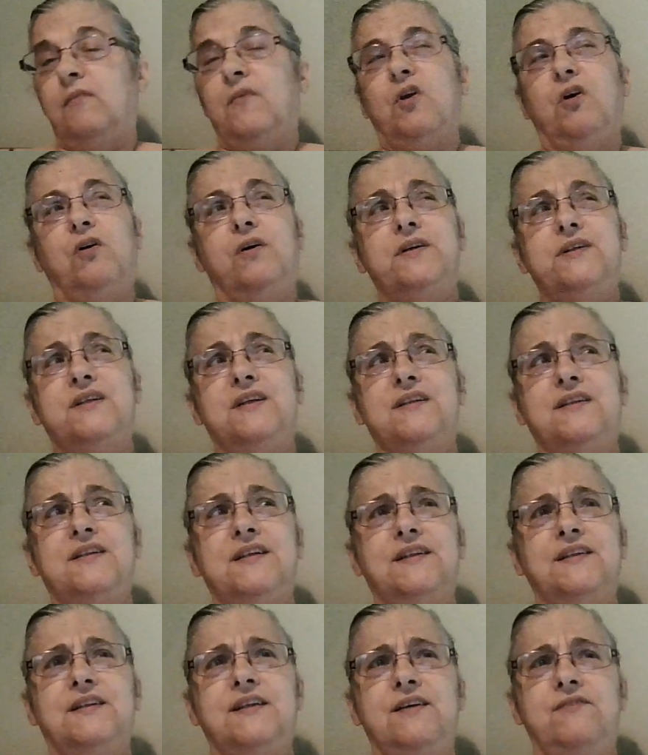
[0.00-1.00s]
Or is it
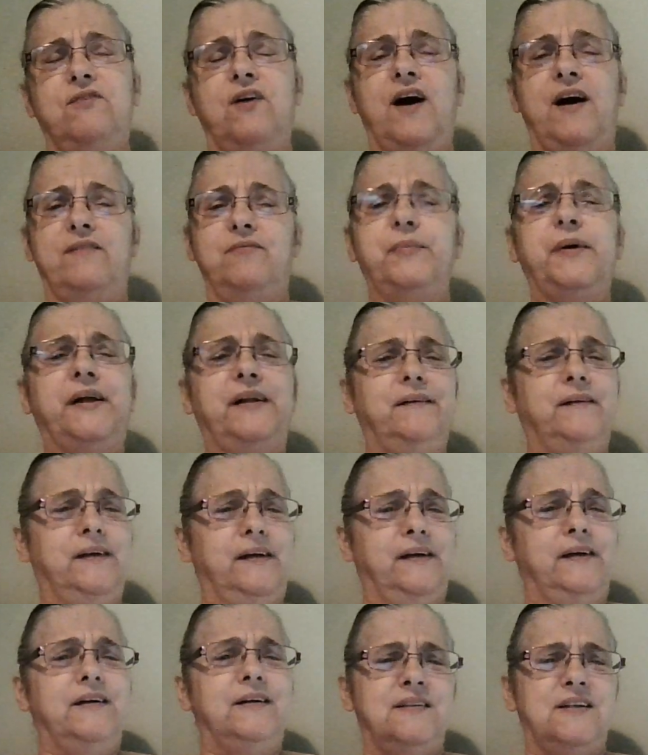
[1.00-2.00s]
65? But
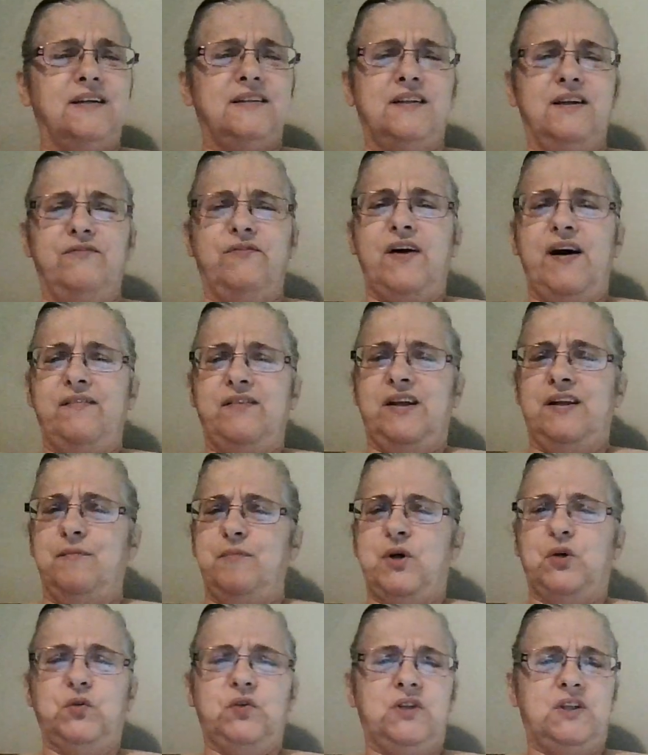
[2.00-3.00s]
65 at the
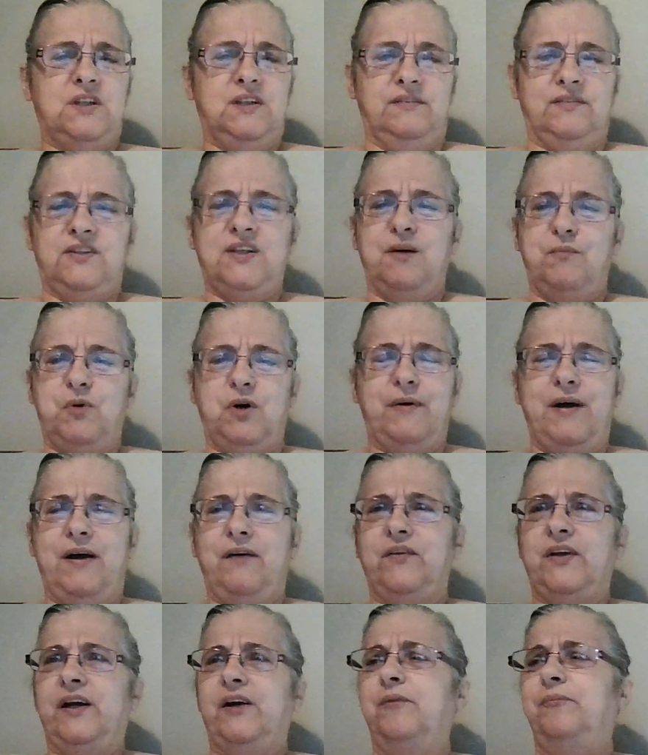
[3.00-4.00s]
most, somewhere around
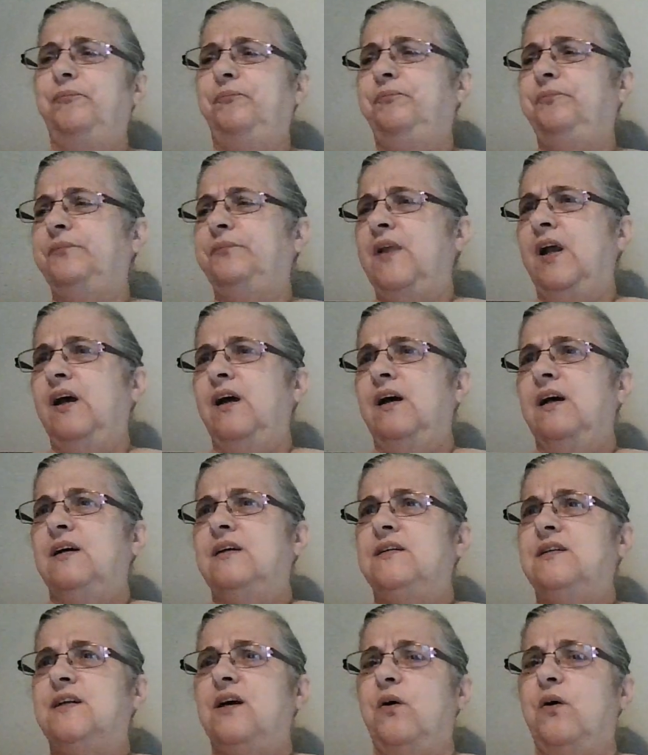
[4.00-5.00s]
there.
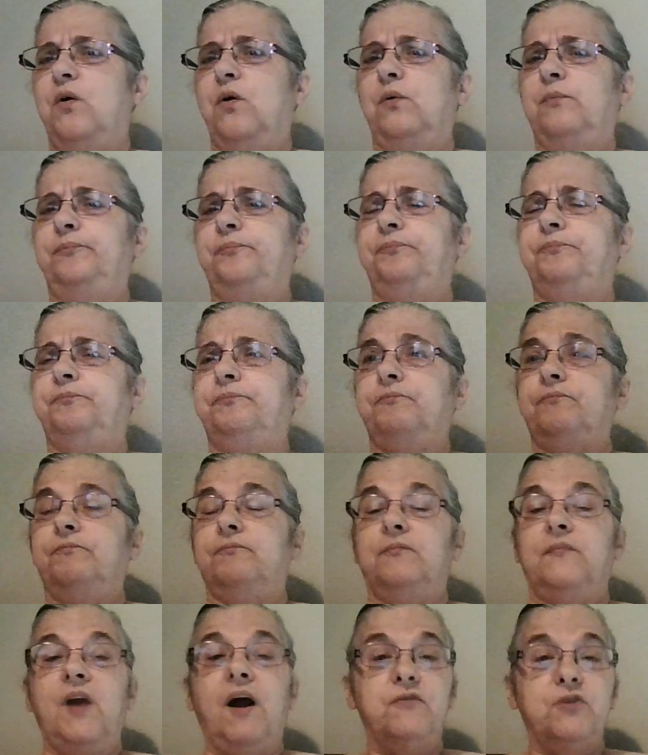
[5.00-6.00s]
So
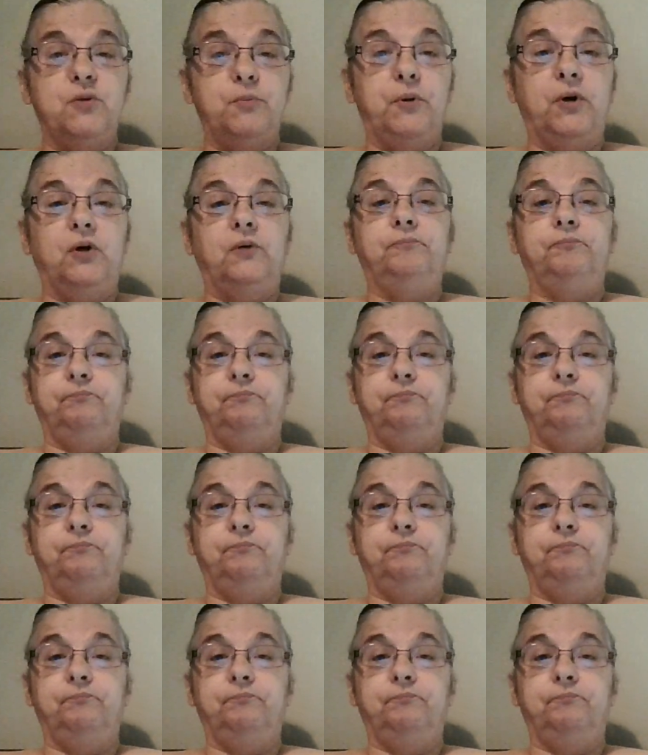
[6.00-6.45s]
comfortable.